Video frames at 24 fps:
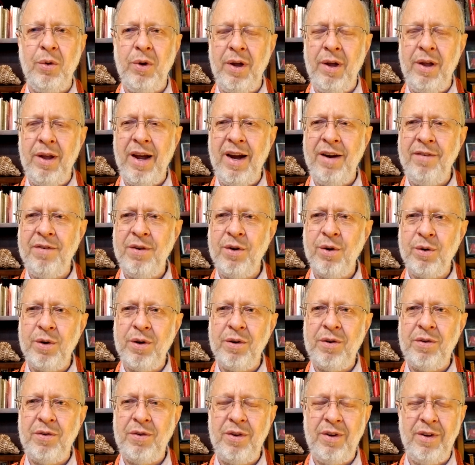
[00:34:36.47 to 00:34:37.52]
I've
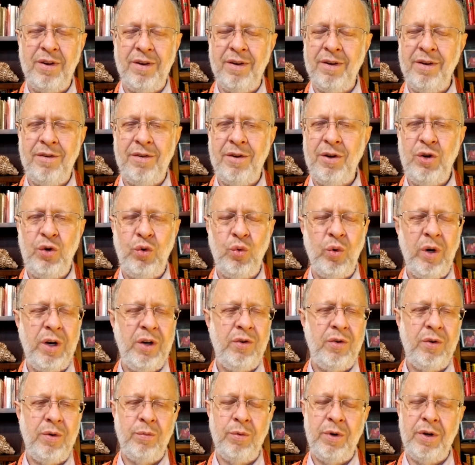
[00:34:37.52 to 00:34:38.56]
noticed a
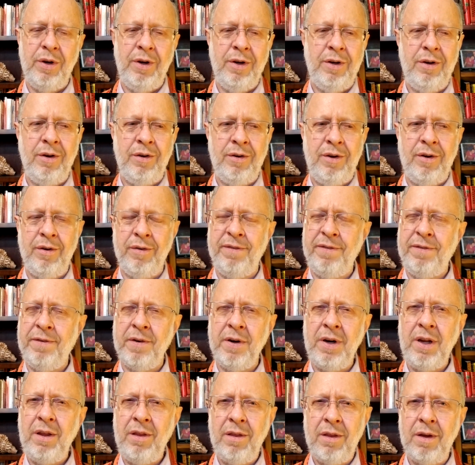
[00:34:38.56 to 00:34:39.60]
situation where it's a funny
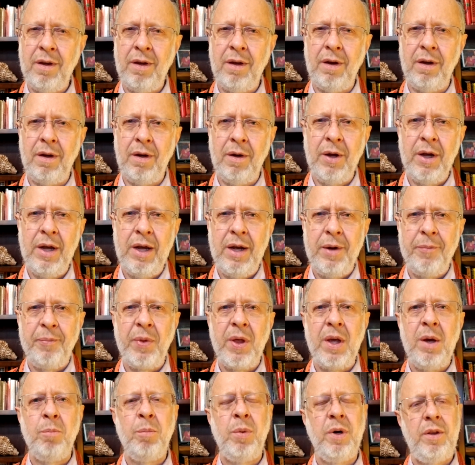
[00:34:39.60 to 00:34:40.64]
thing,
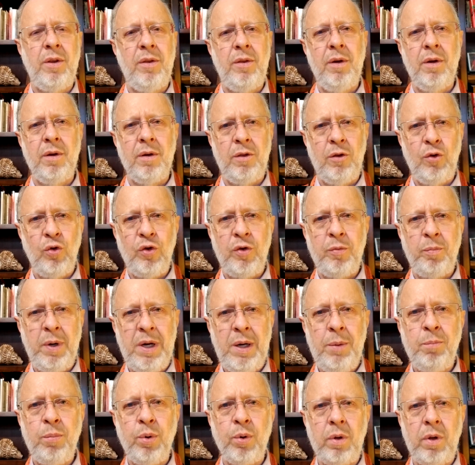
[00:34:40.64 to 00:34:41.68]
but there's
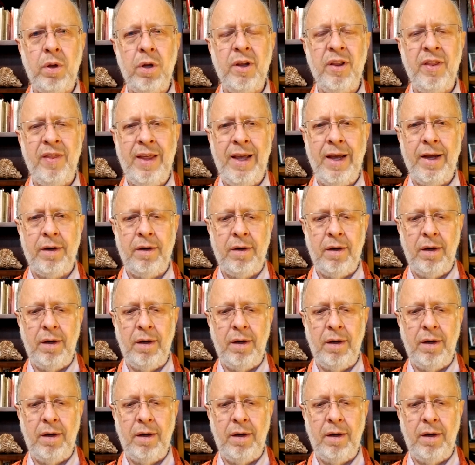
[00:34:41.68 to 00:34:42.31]
people that